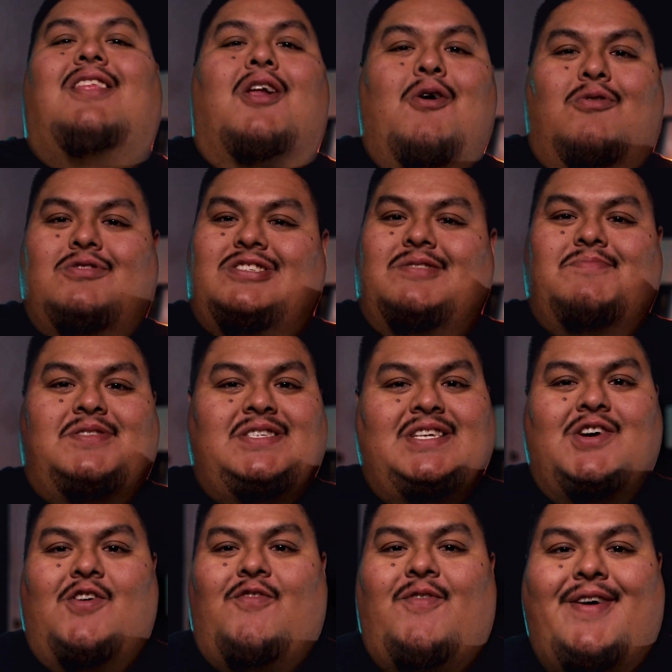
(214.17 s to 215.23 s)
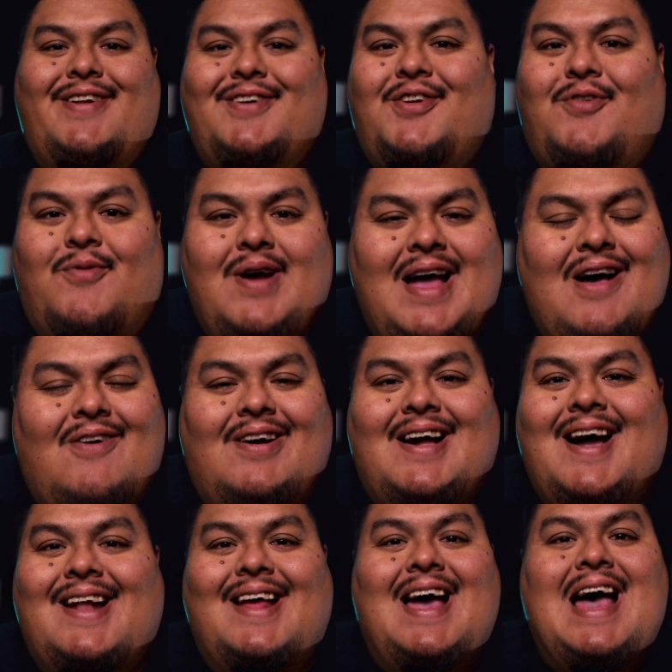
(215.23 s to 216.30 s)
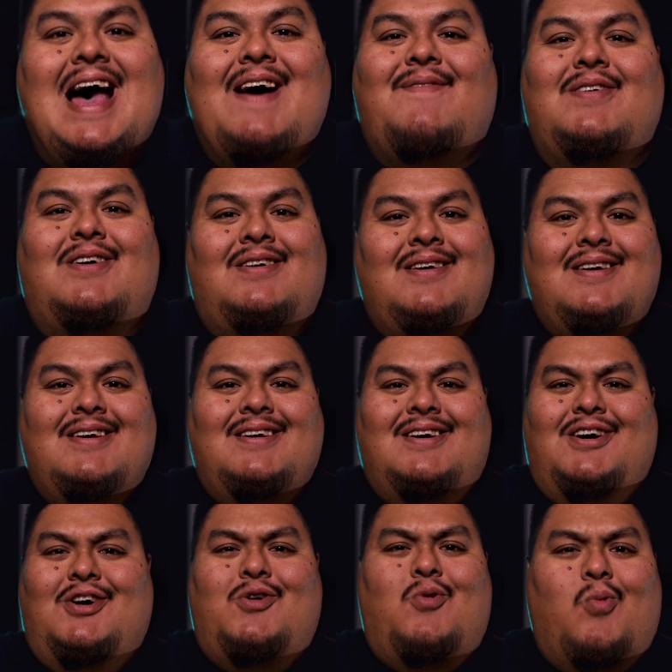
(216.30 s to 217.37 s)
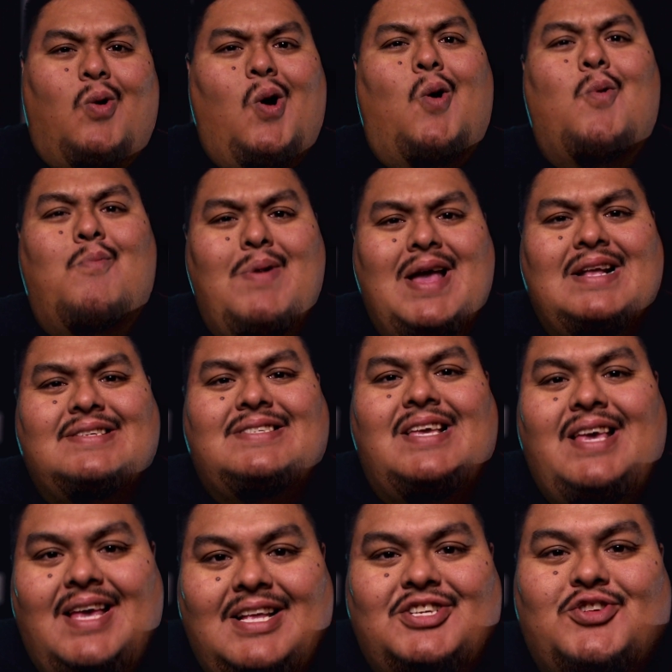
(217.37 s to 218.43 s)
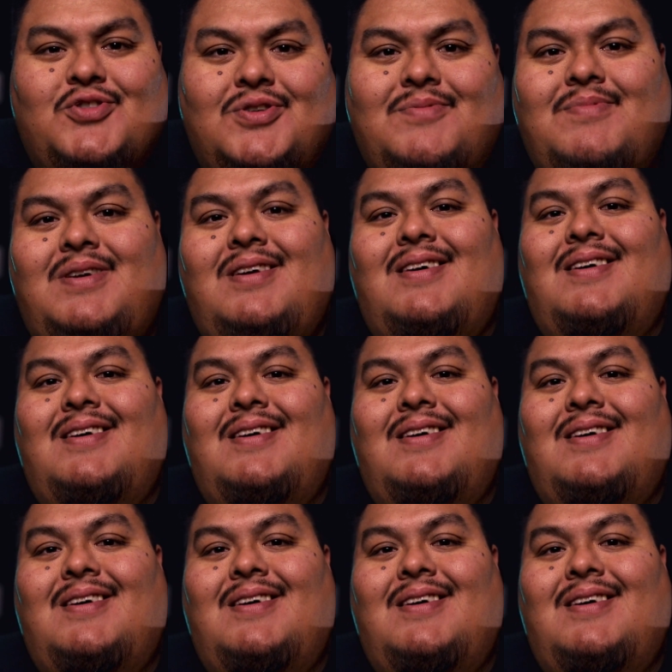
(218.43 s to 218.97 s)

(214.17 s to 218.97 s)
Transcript: throws himself on the ground, kind of have a a grown man tantrum.